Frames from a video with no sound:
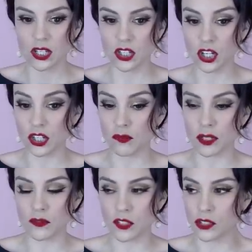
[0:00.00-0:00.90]
good
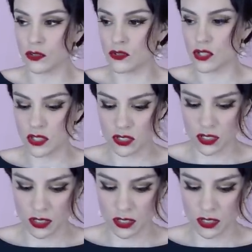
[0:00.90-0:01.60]
reviews.